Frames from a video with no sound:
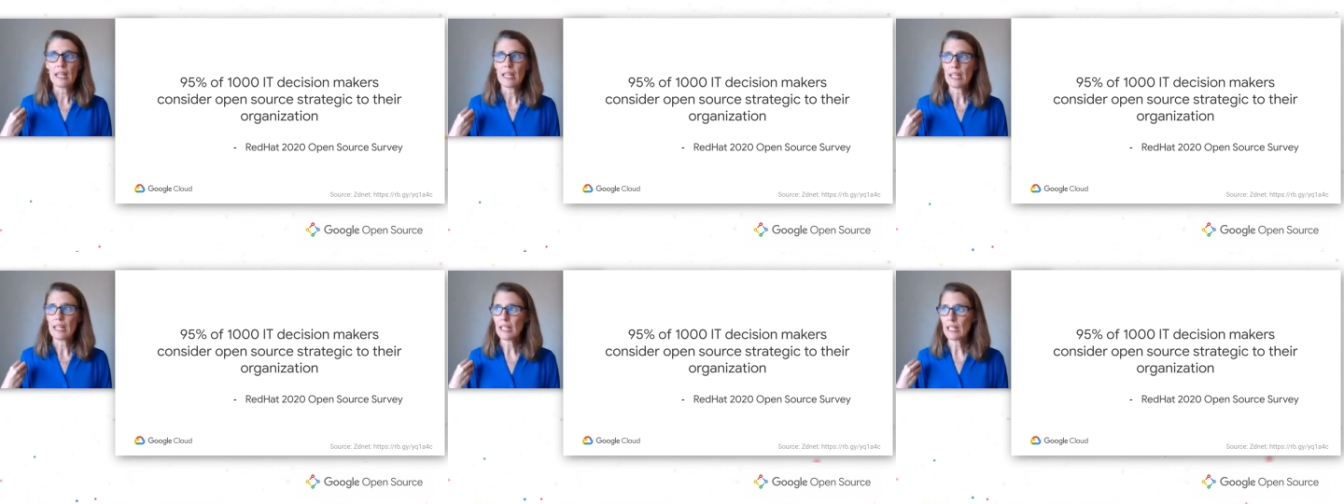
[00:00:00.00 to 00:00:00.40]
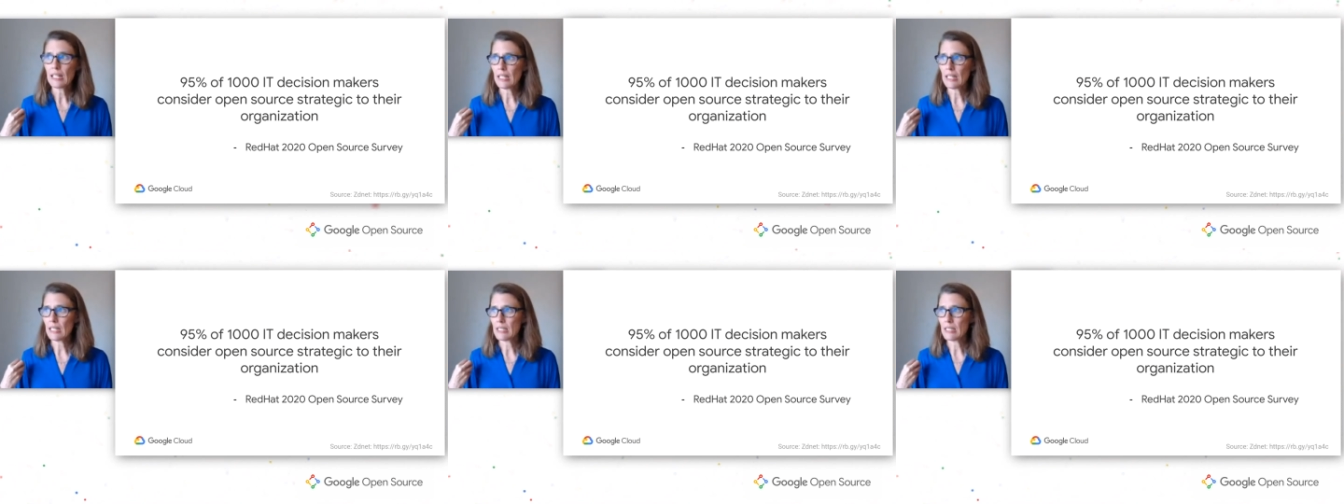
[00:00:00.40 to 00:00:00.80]
it
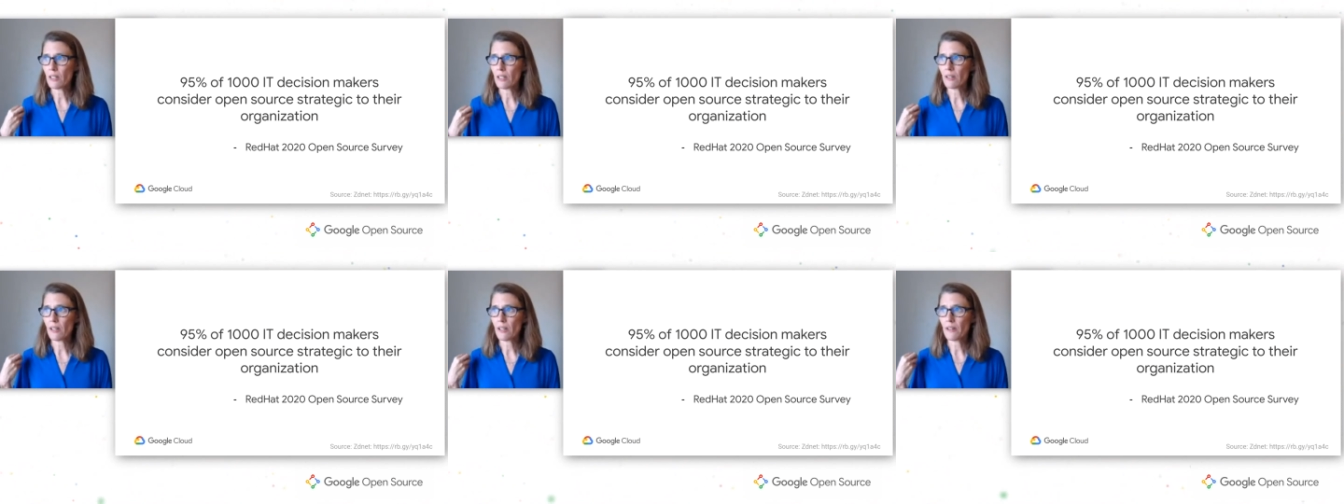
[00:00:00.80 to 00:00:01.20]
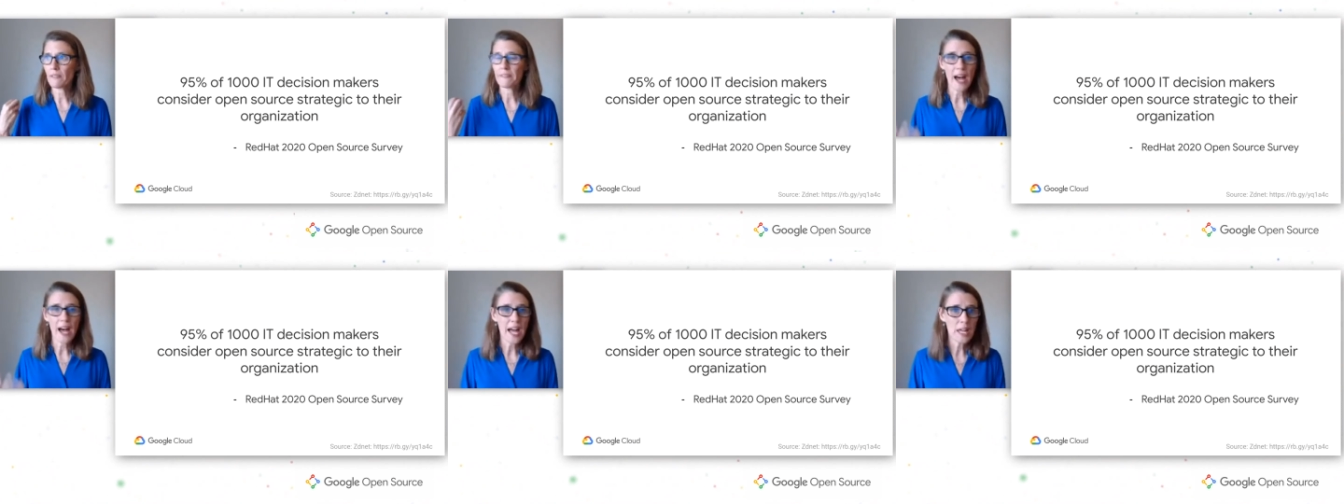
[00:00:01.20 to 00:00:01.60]
is a
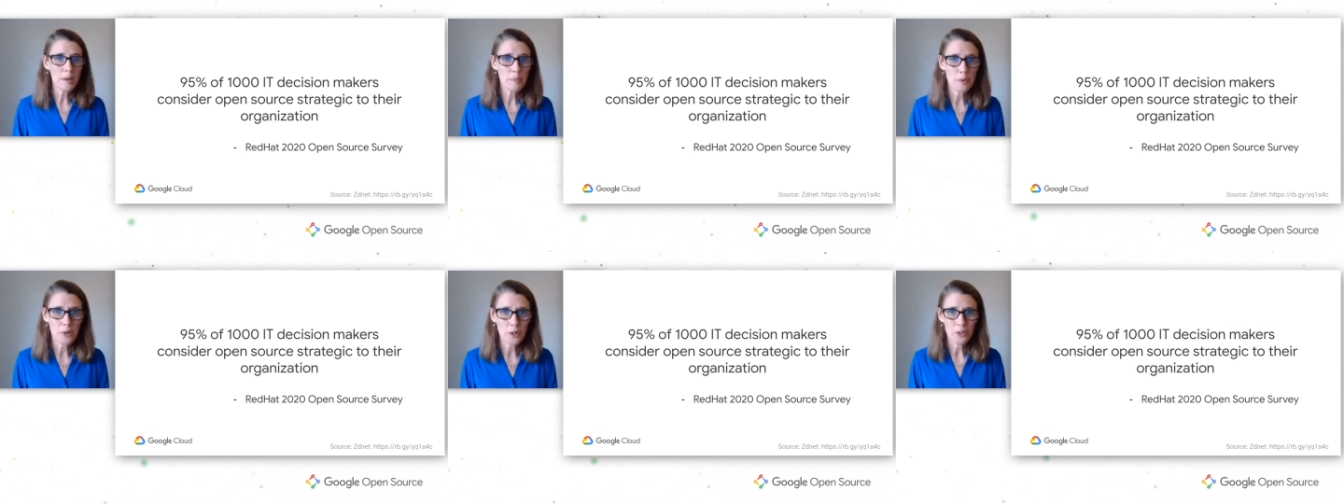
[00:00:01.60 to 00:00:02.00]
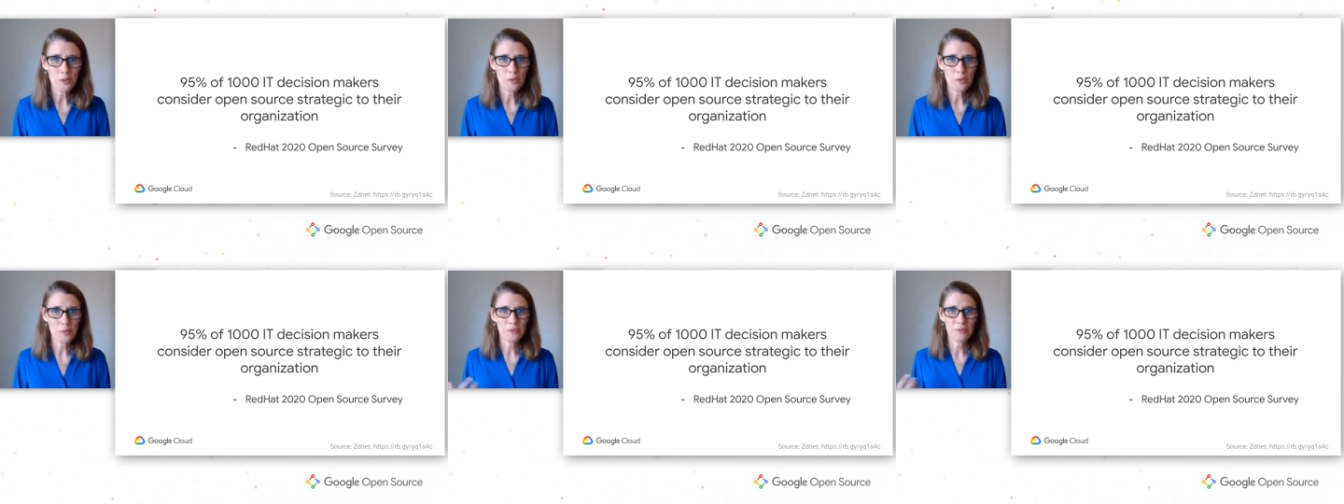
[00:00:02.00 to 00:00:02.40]

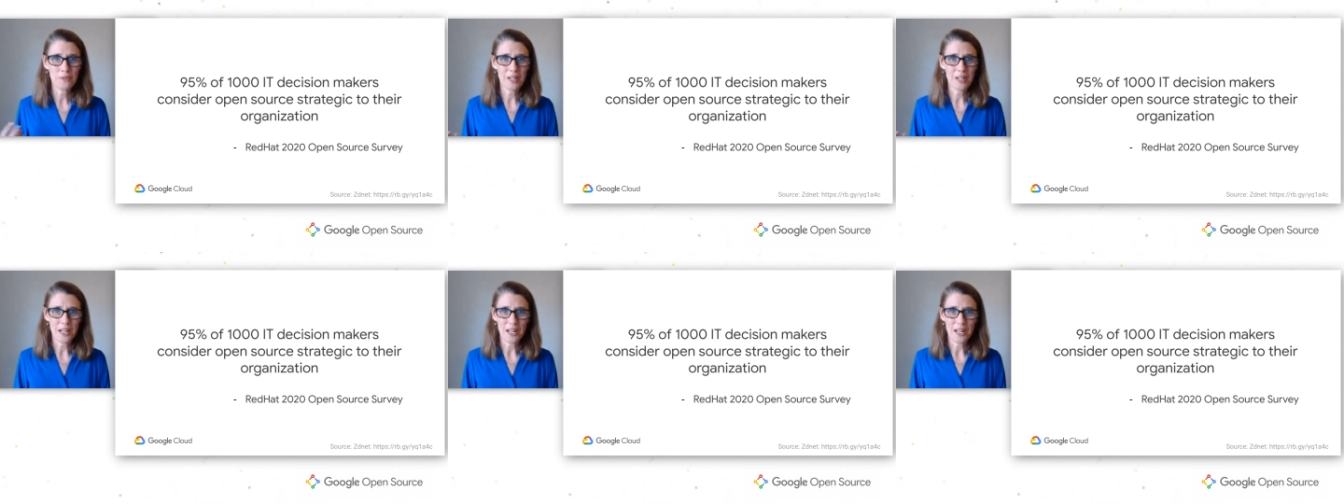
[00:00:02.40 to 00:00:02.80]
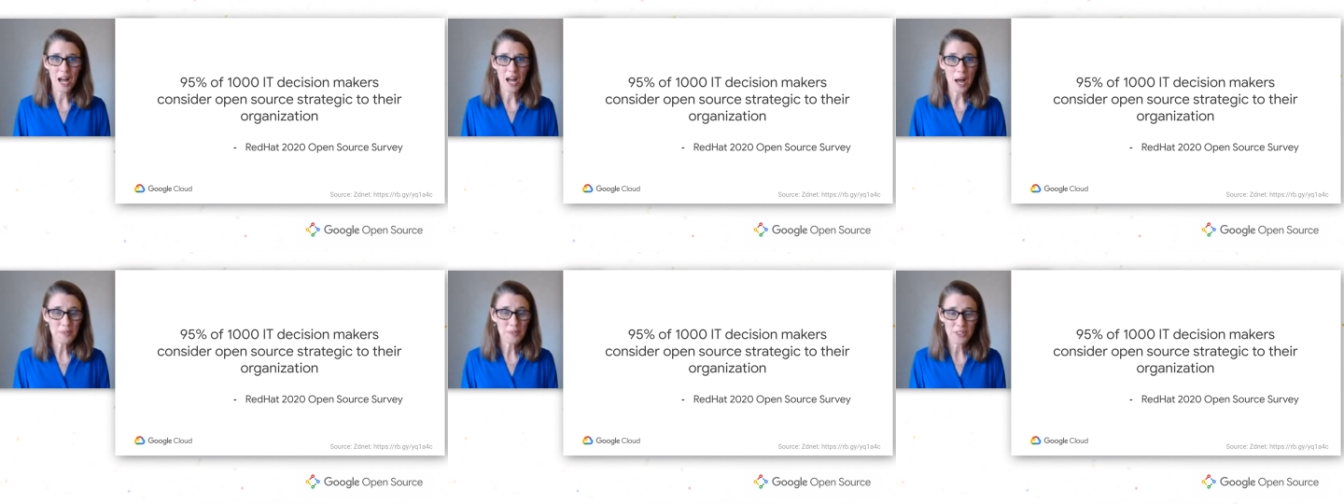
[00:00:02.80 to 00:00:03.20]
viable uh,
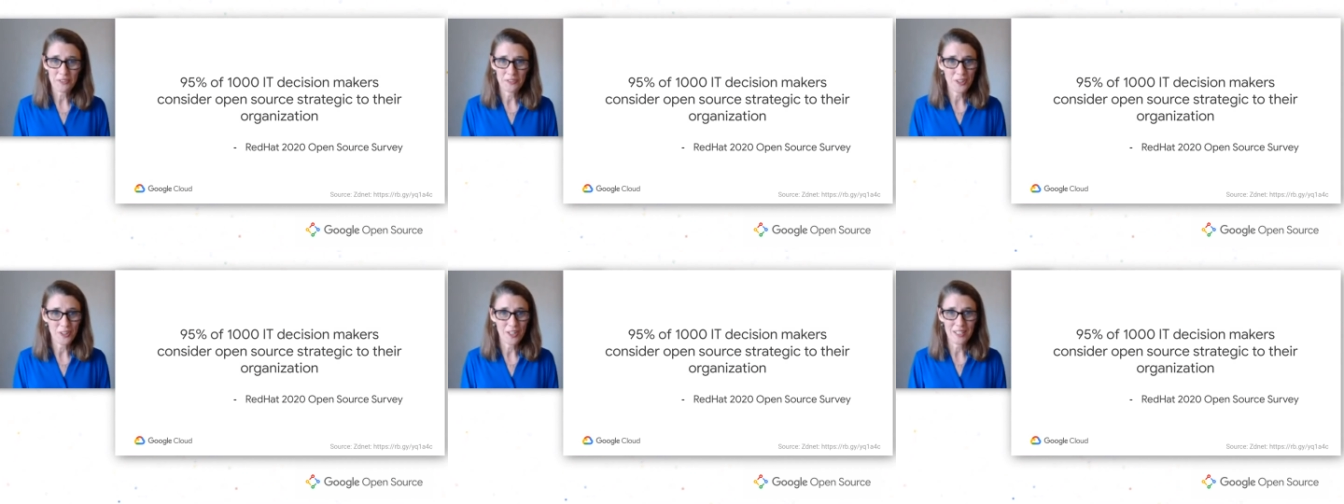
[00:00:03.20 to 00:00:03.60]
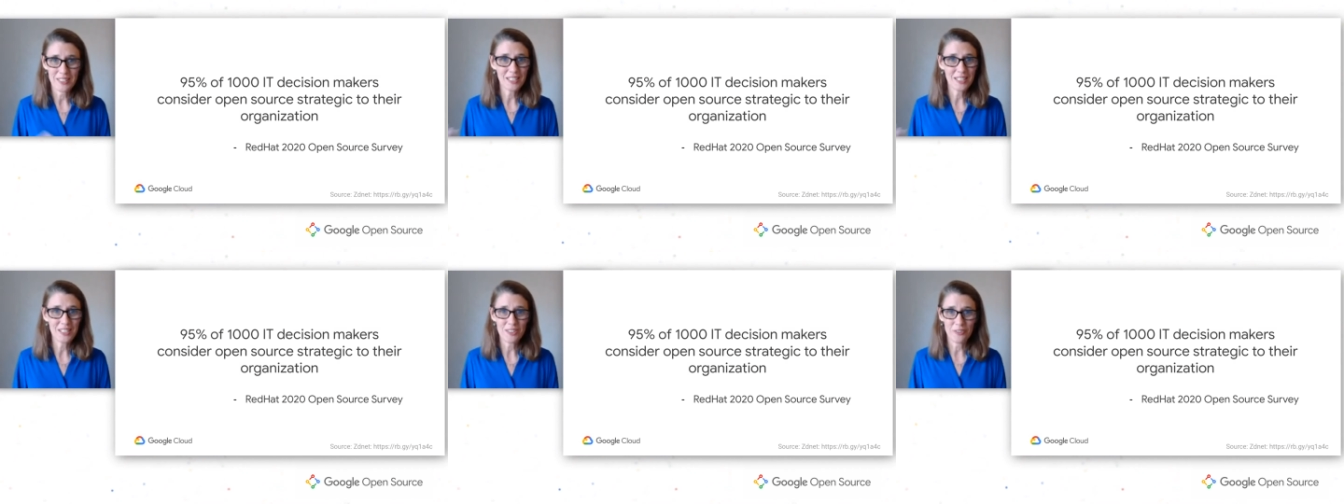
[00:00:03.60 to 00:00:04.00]
option for us
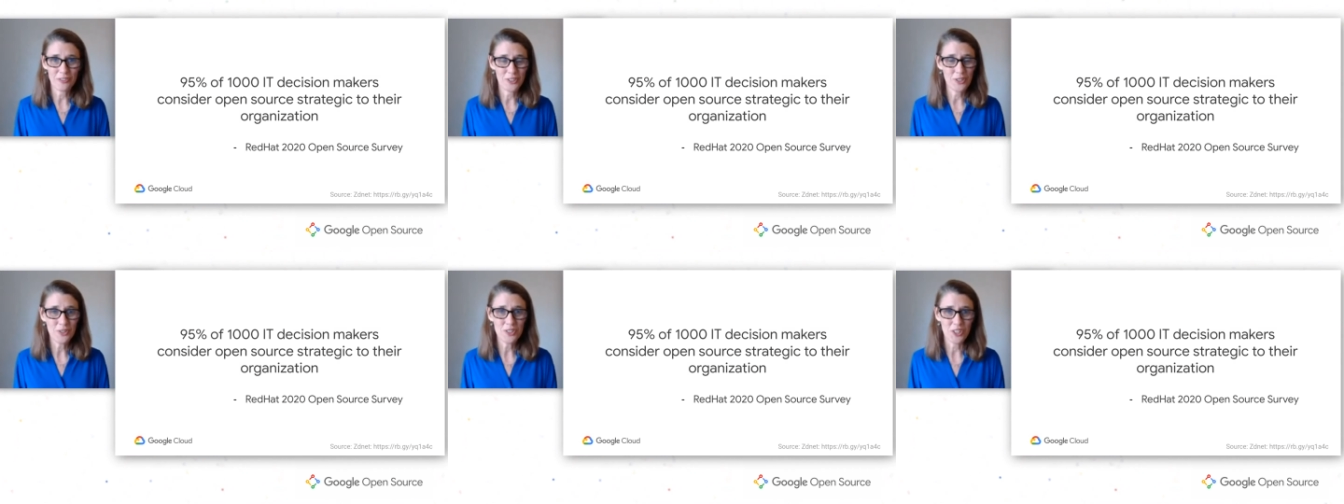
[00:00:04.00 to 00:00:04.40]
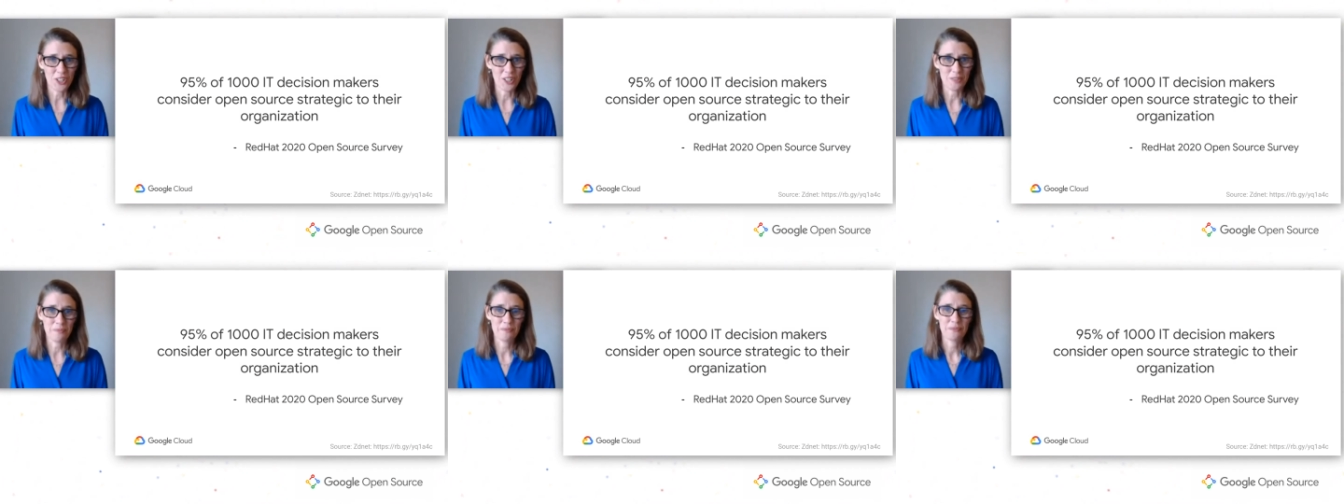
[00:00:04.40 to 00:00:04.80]
into the
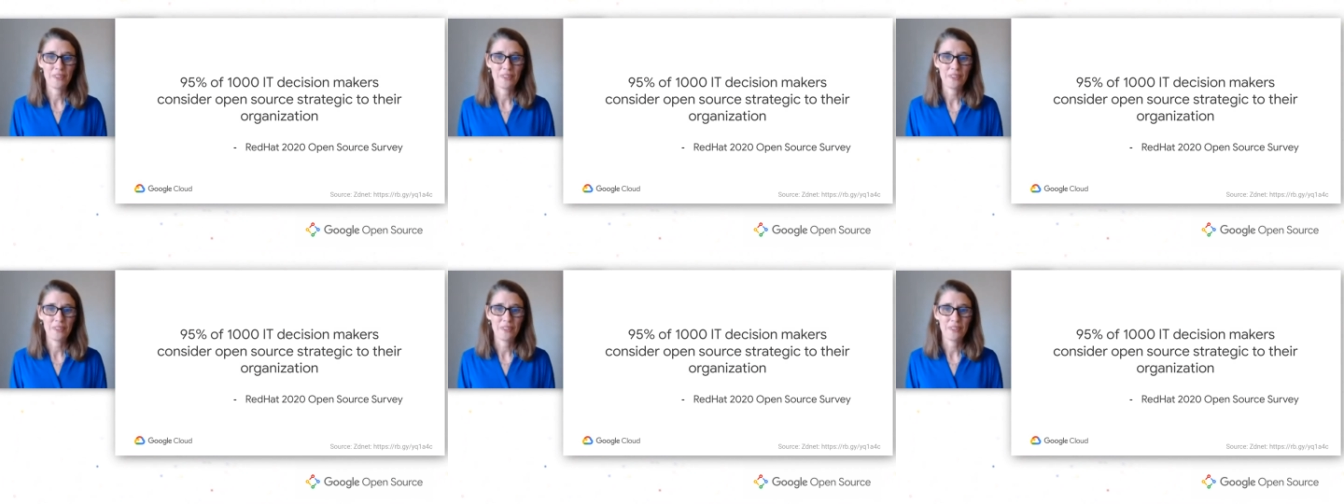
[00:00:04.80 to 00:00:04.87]
future.